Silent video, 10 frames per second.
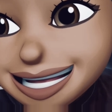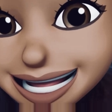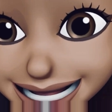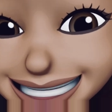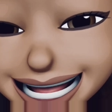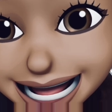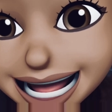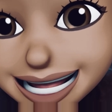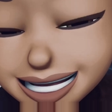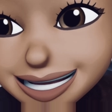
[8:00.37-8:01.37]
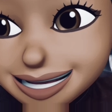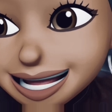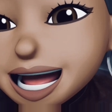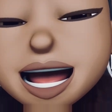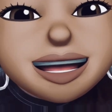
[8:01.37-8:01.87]
He did.
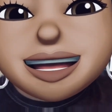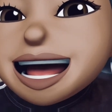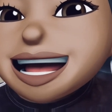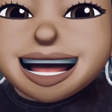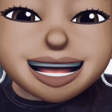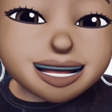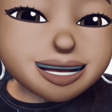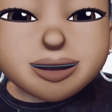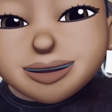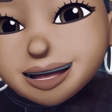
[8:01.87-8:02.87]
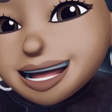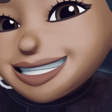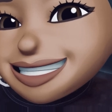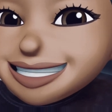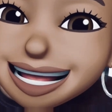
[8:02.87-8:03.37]
And Zaya is so
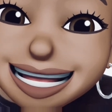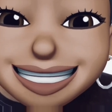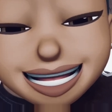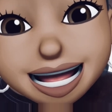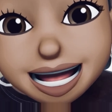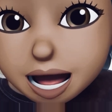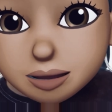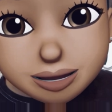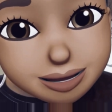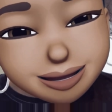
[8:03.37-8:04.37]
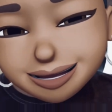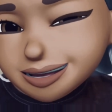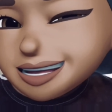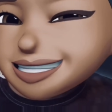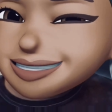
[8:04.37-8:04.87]
nonchalant. She a Capricorn,
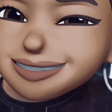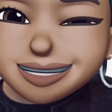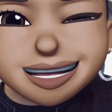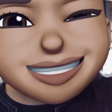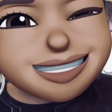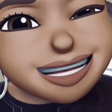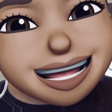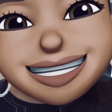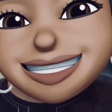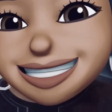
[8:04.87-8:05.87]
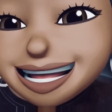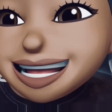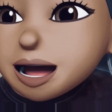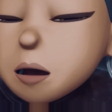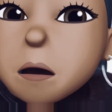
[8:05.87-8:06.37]
y'all. He's so nonchalant
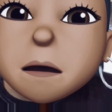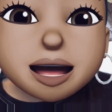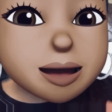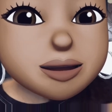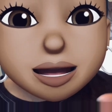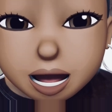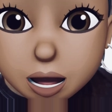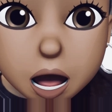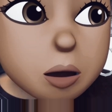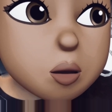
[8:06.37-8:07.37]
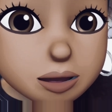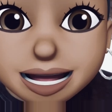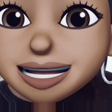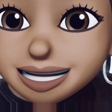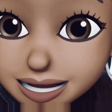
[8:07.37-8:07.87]
shit. But he was like, yo, what
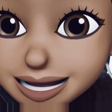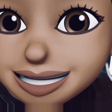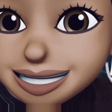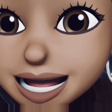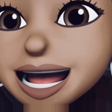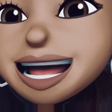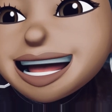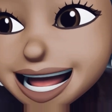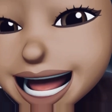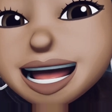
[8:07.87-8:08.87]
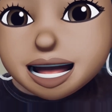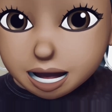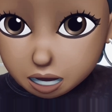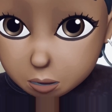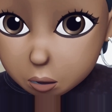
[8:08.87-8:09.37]
is this? He like, it
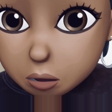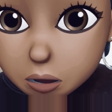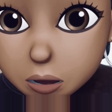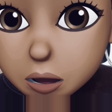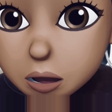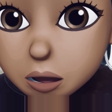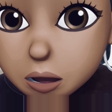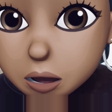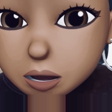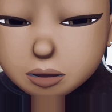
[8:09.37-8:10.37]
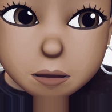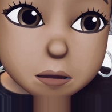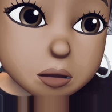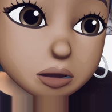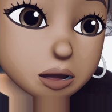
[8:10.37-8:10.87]
smell good.
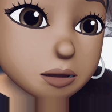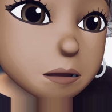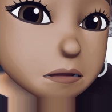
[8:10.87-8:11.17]
okay.